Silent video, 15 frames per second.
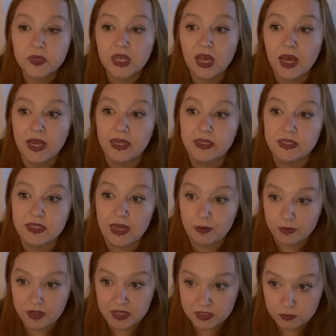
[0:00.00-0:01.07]
I
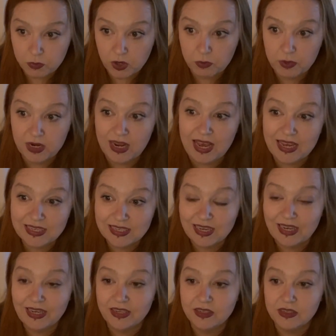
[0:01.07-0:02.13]
accept this moment as
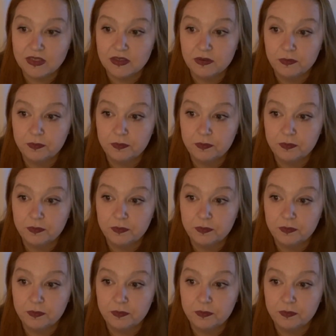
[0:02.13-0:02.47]
it is.